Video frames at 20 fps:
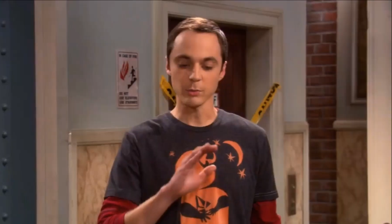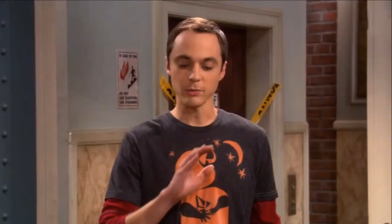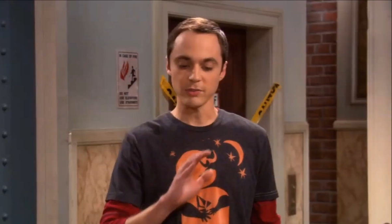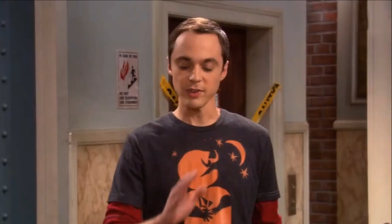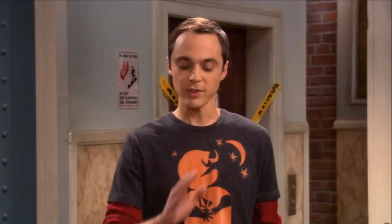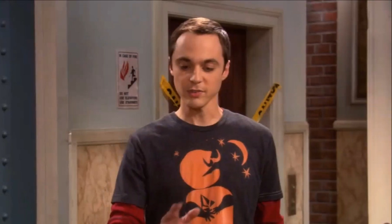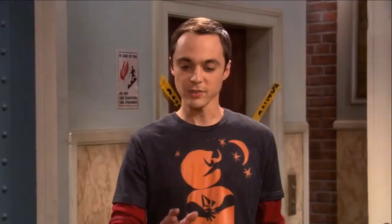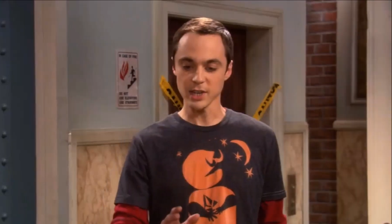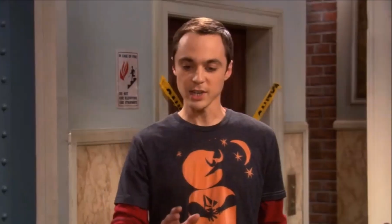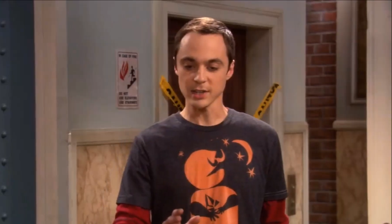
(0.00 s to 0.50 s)

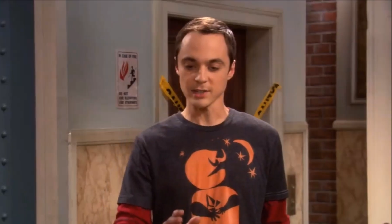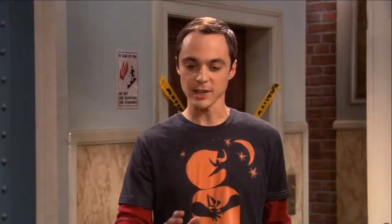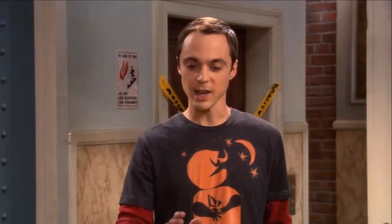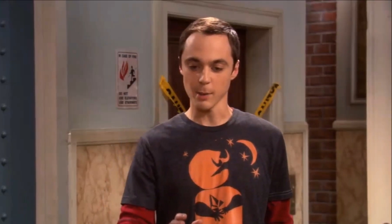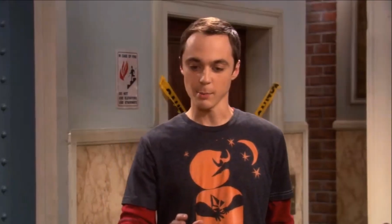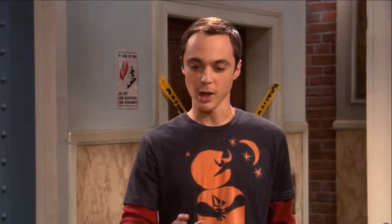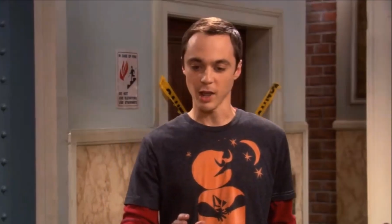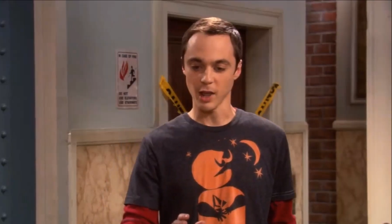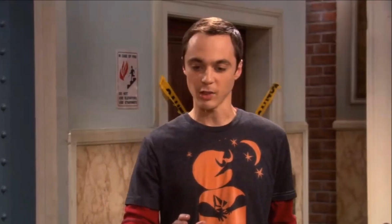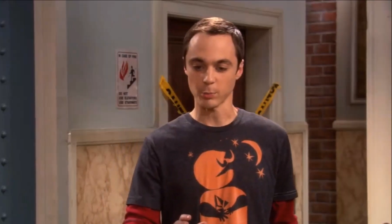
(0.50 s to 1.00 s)
15
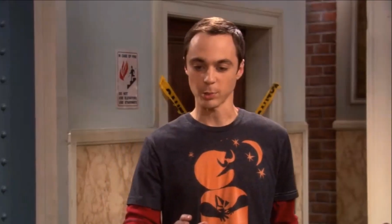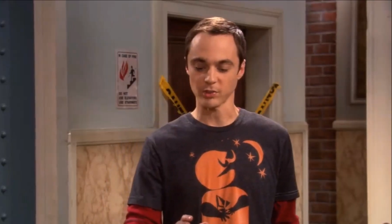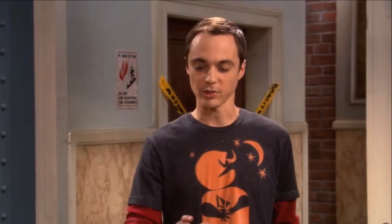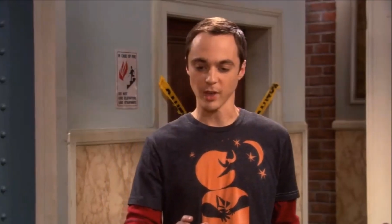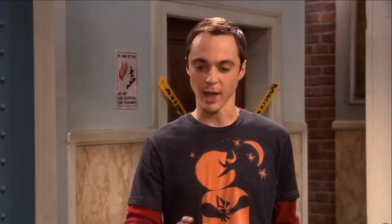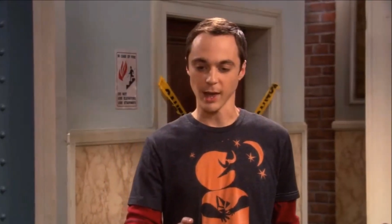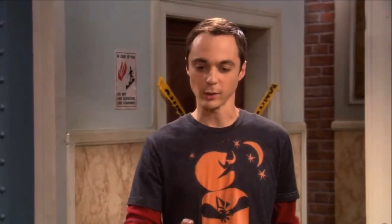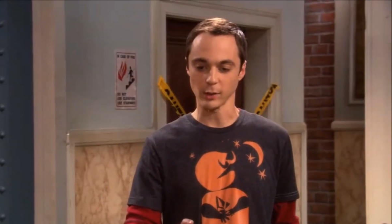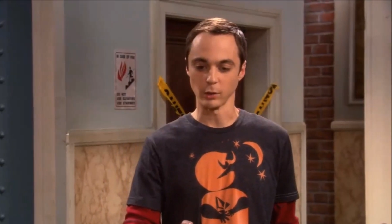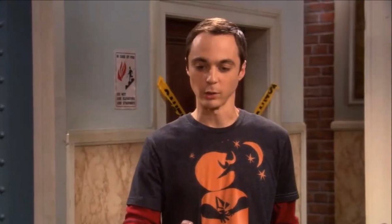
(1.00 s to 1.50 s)
tampons per
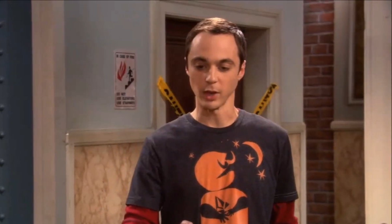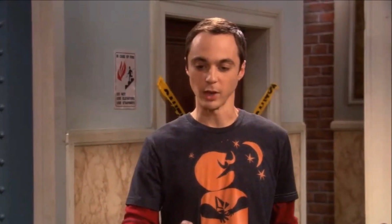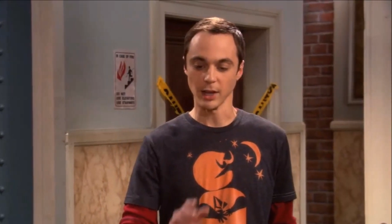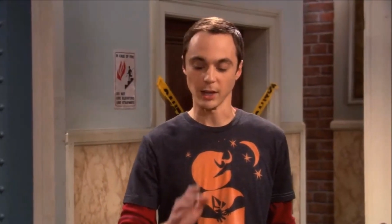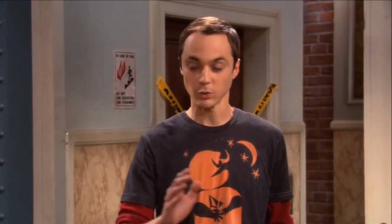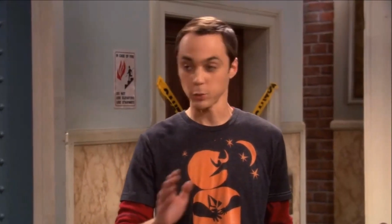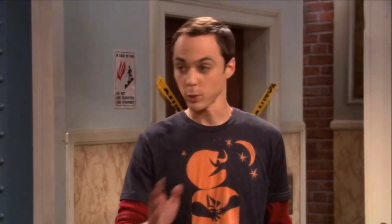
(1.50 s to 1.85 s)
cycle and a